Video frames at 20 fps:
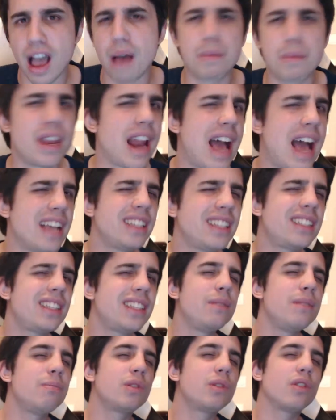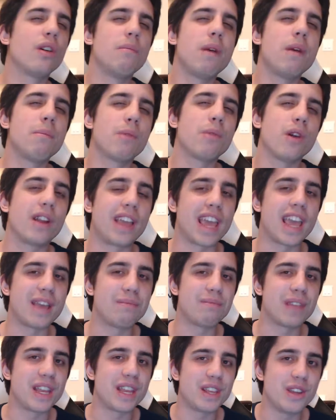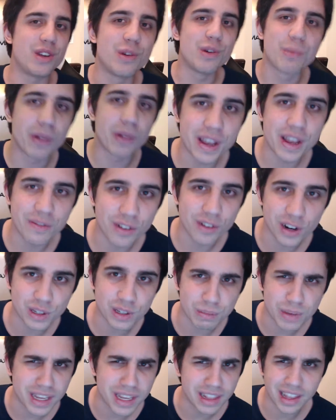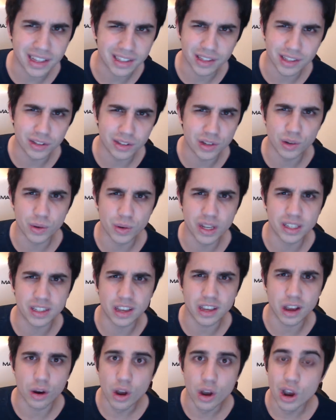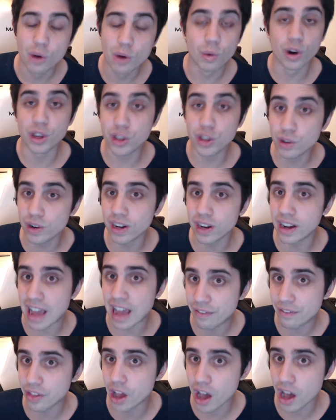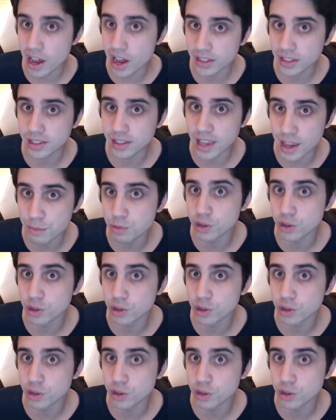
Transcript: I mean, I seem to remember a game that you played versus me less than 2 weeks ago where you didn't have the hottest game